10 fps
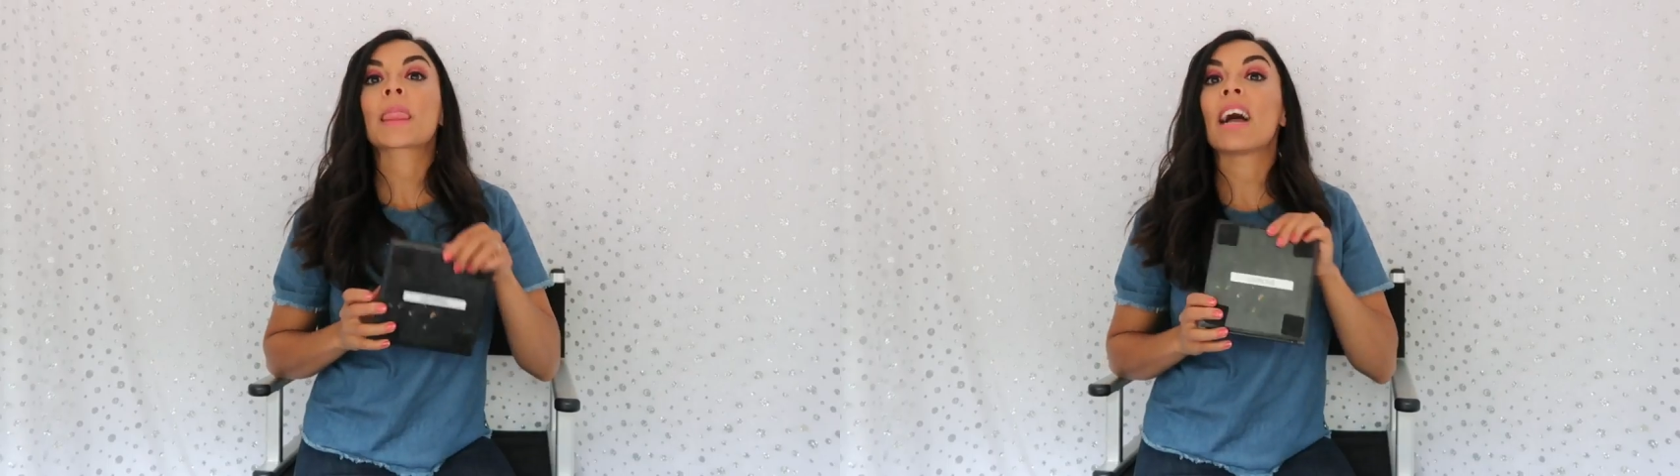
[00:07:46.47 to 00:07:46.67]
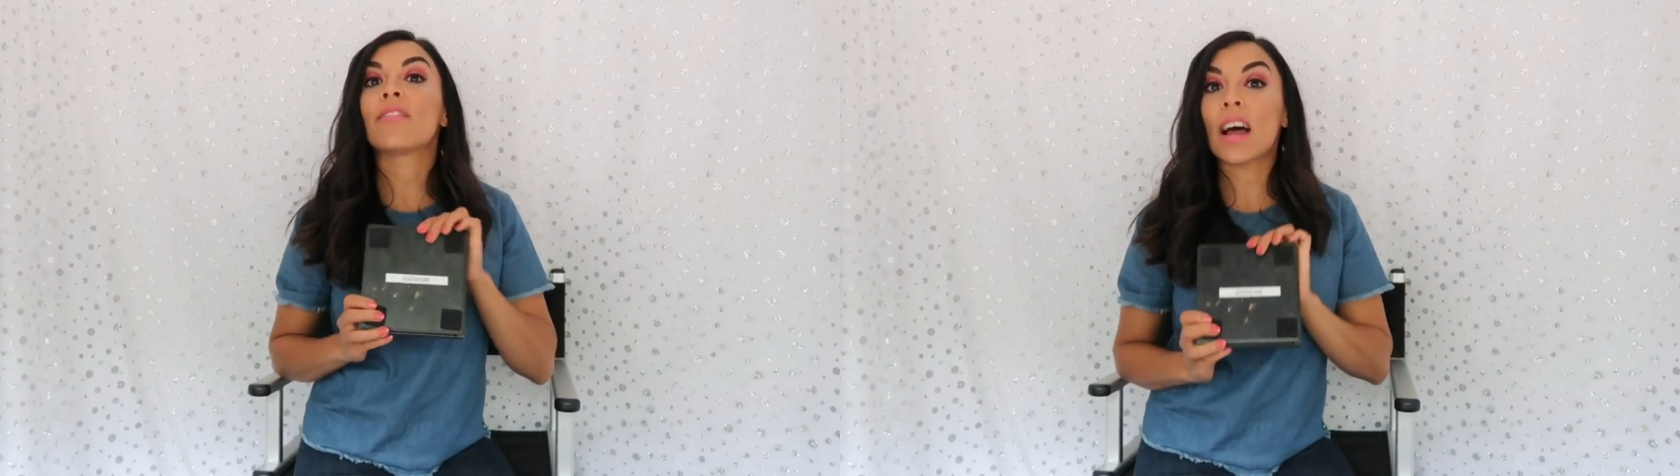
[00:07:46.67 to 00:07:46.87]

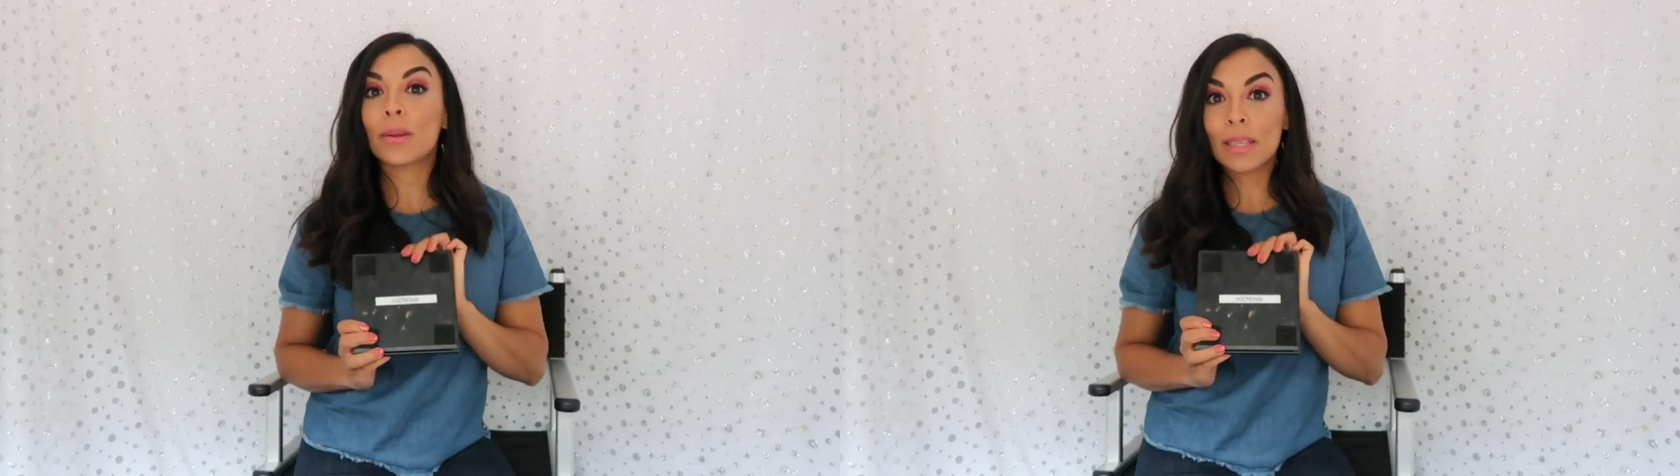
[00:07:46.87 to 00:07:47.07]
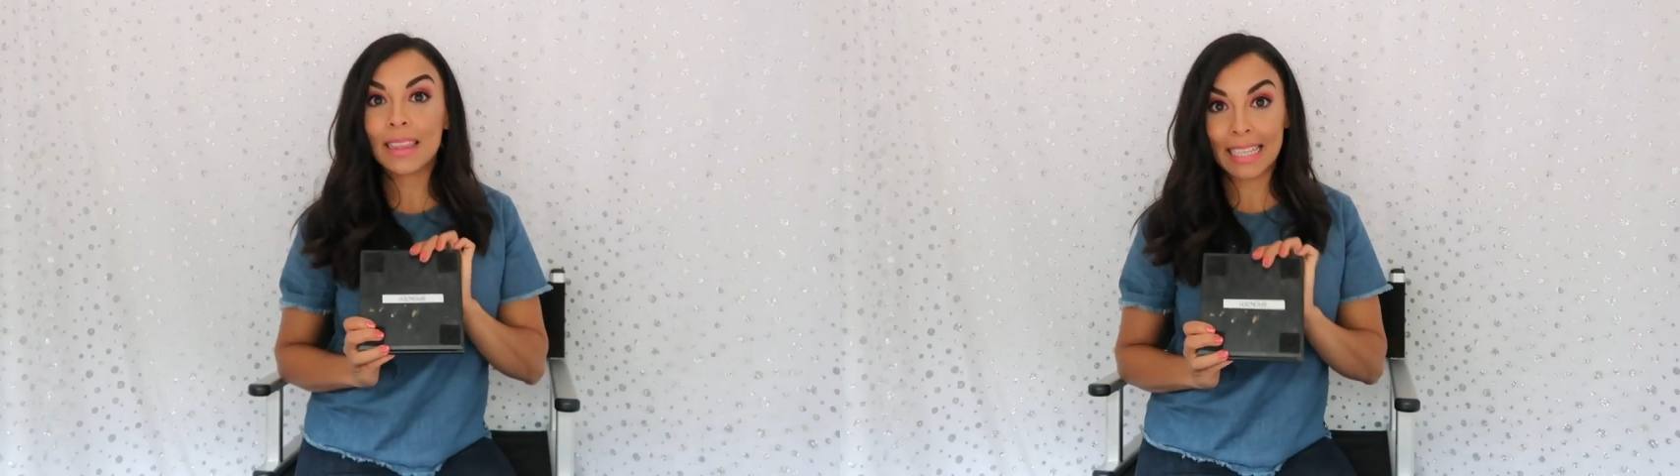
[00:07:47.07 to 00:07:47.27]
I
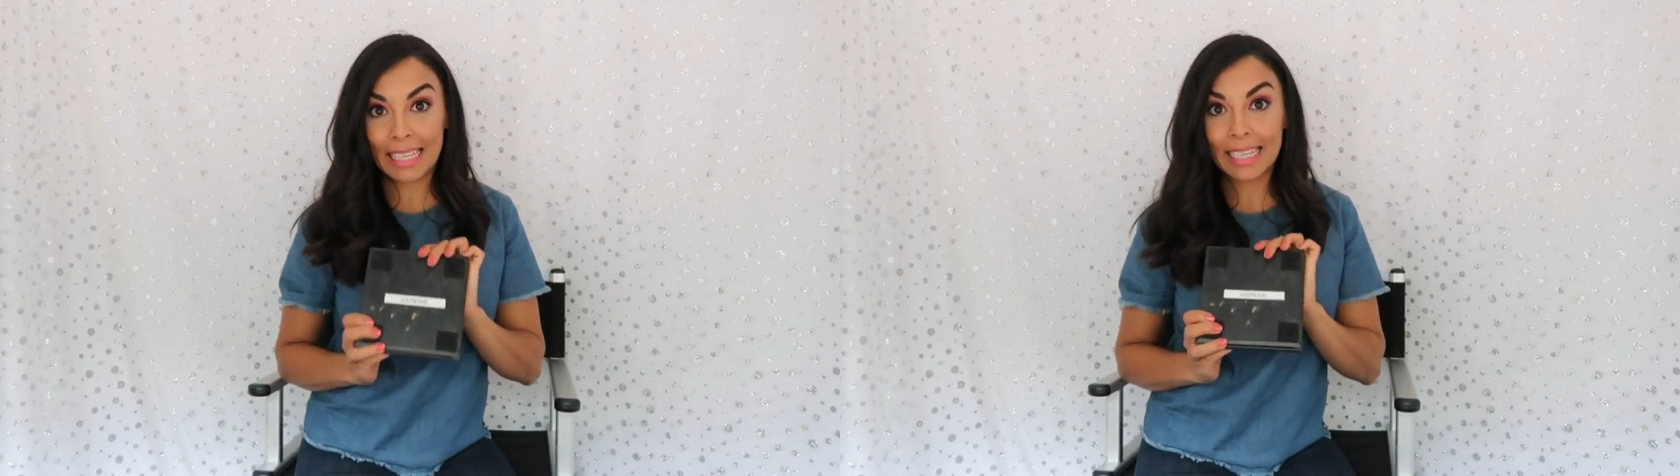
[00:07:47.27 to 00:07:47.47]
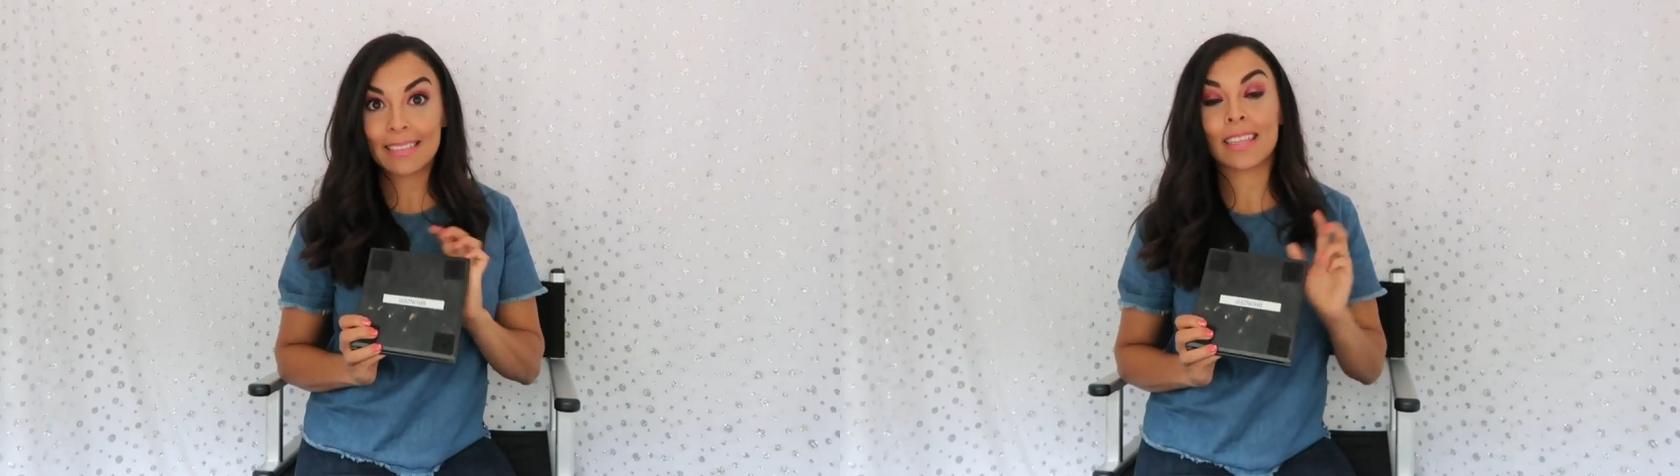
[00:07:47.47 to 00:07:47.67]
find with
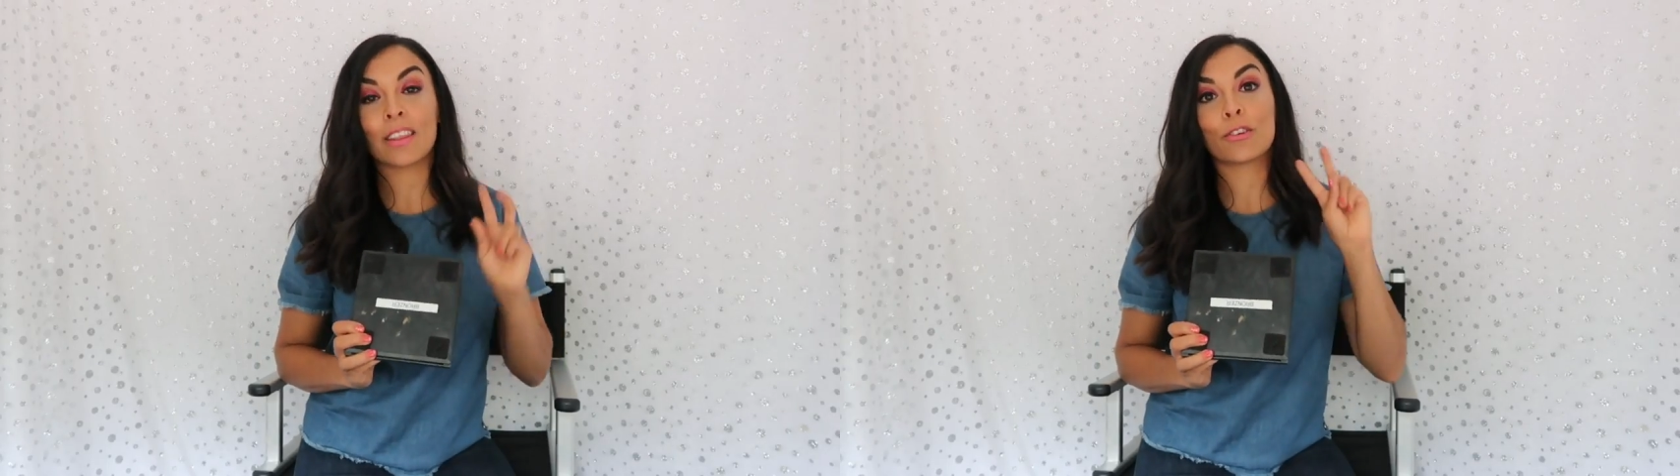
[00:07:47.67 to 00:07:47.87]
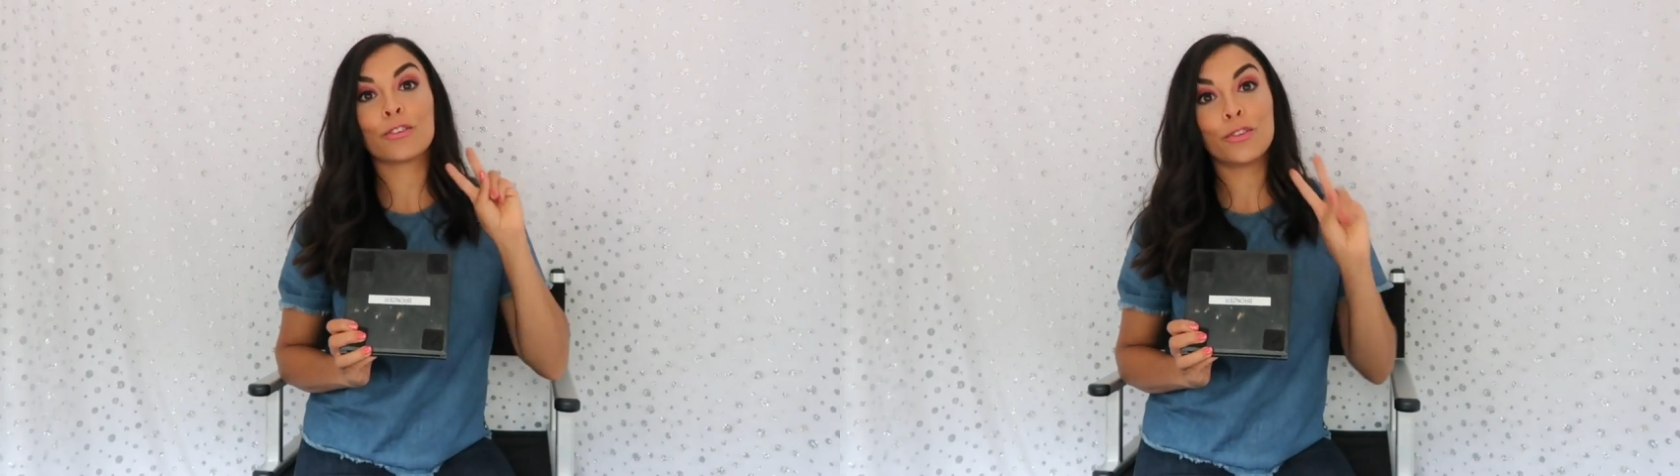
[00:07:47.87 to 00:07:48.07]
these
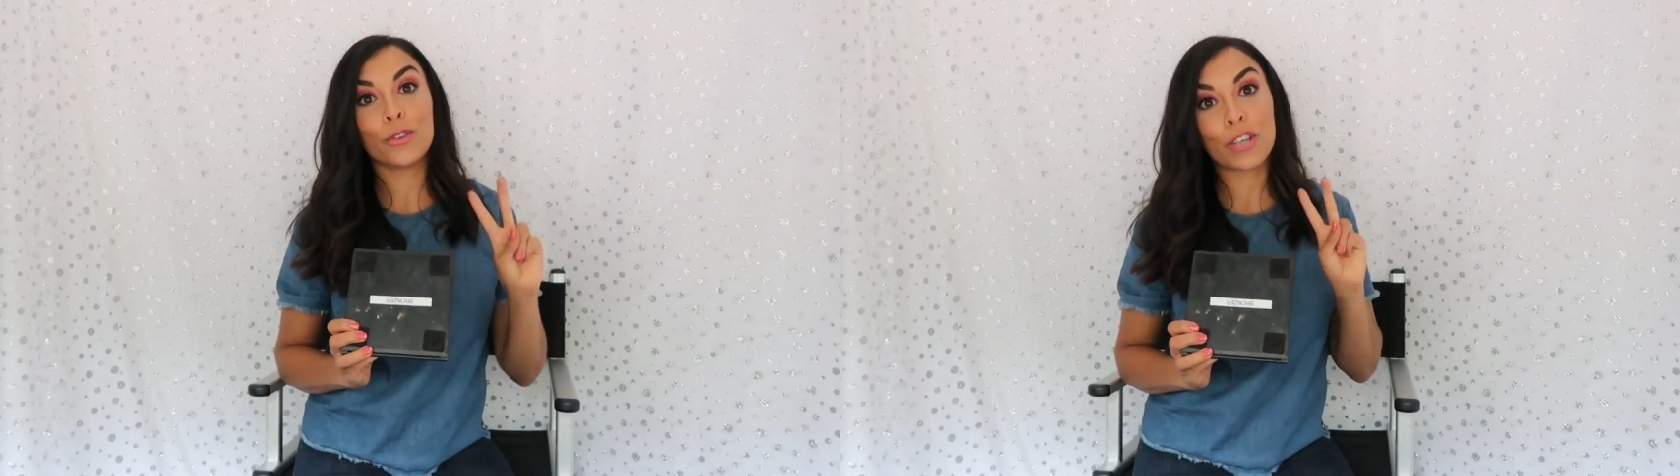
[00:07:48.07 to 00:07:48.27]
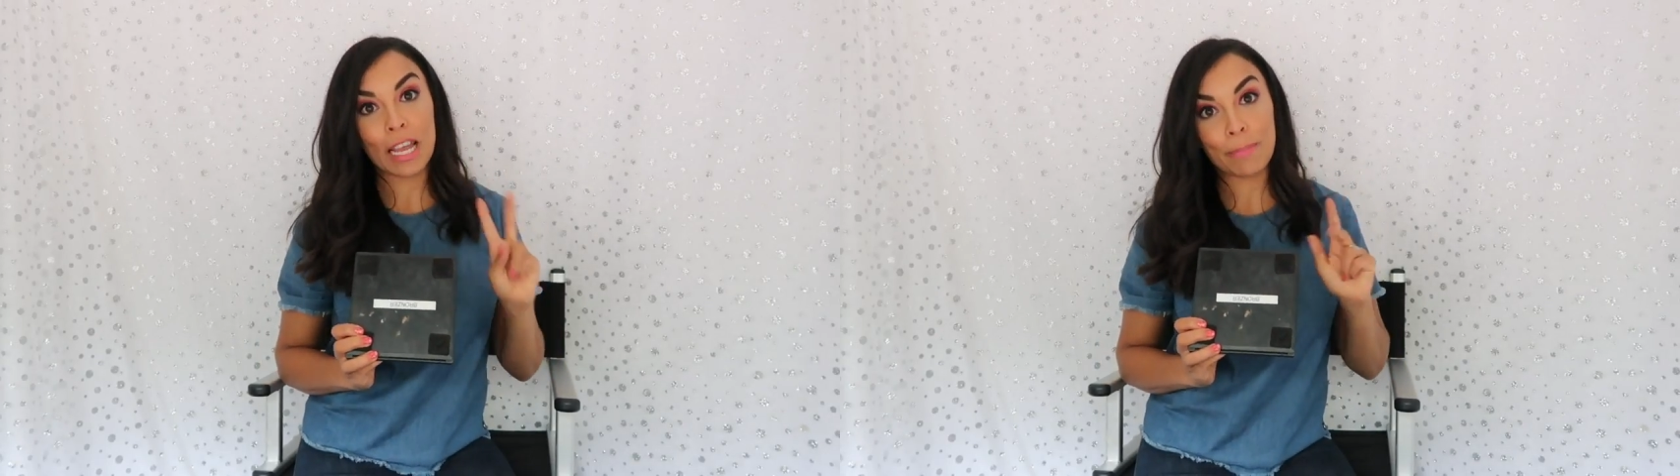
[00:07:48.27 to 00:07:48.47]
that there are
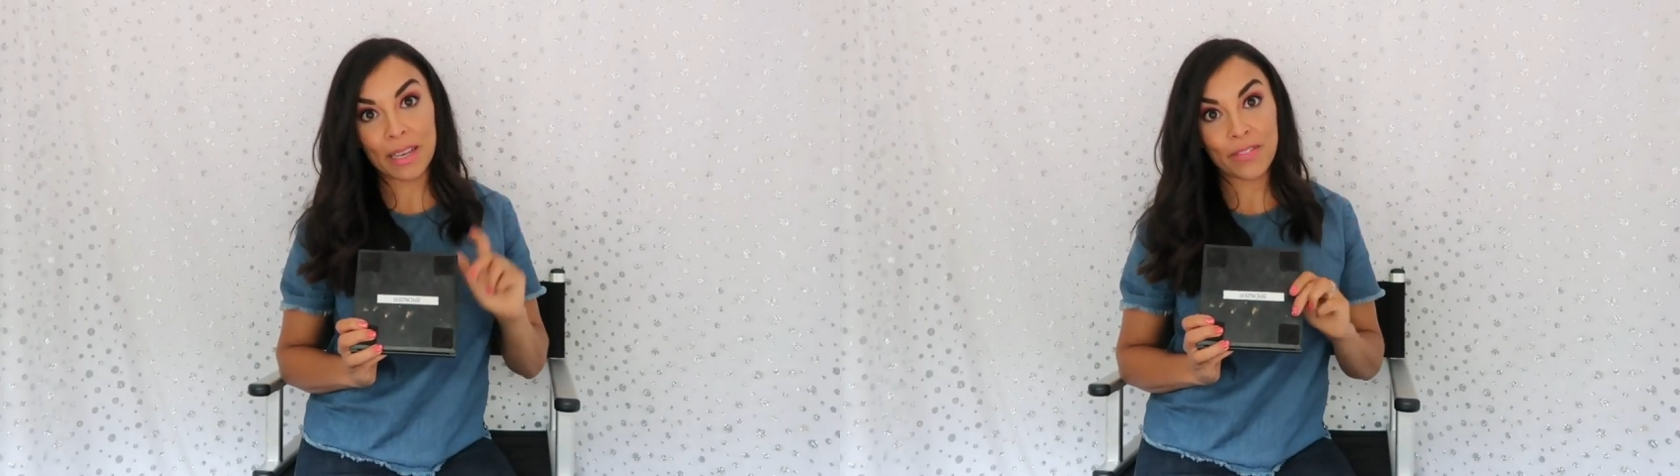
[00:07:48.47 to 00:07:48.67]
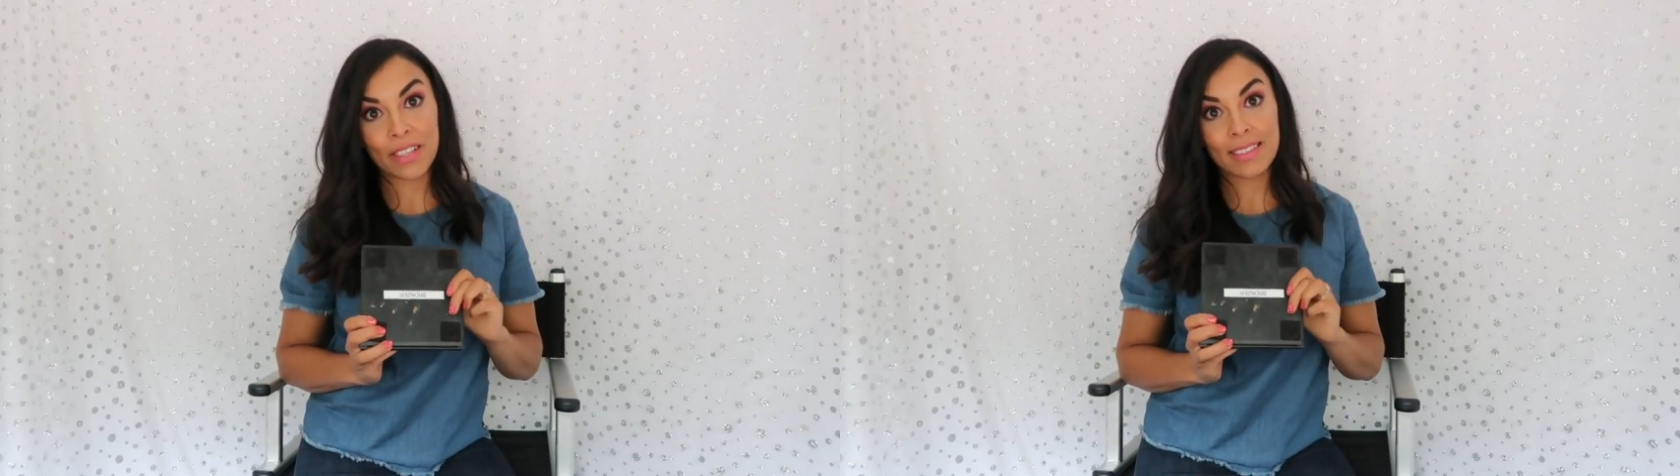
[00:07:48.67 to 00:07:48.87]
two great
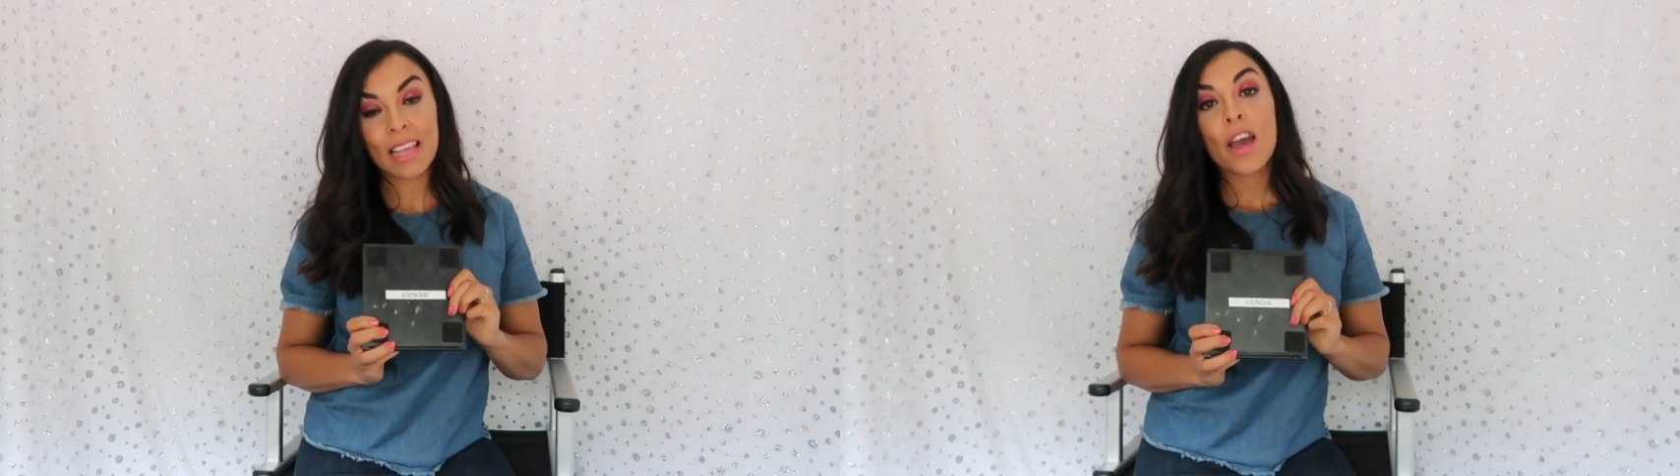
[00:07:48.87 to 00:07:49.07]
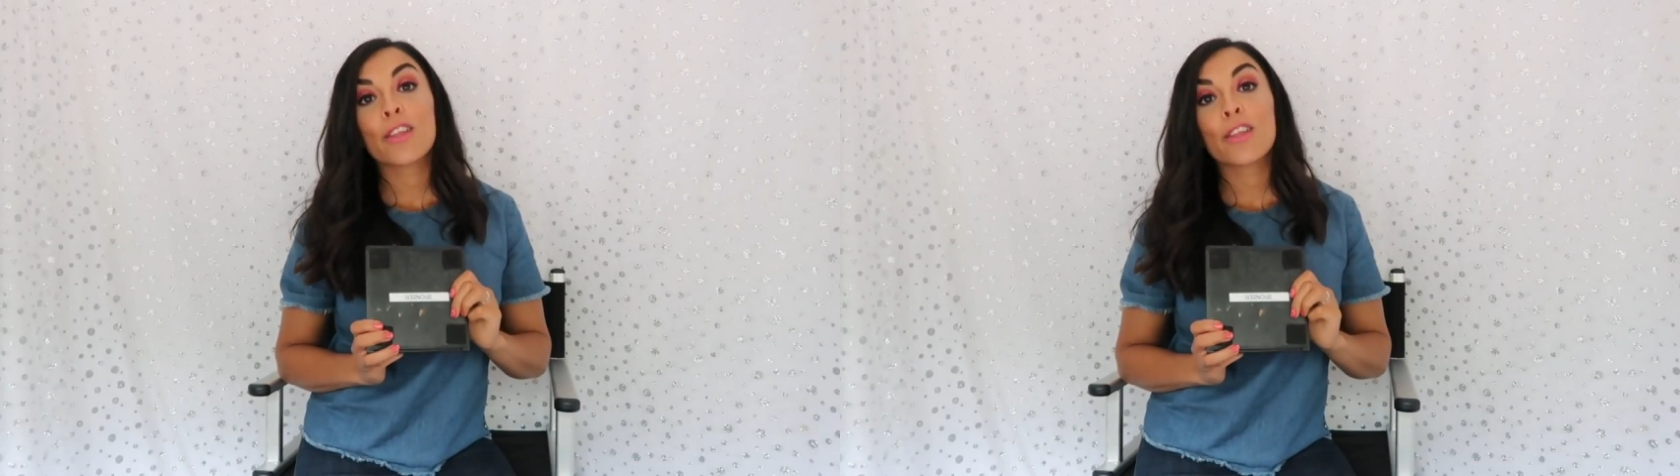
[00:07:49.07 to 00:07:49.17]
benefits.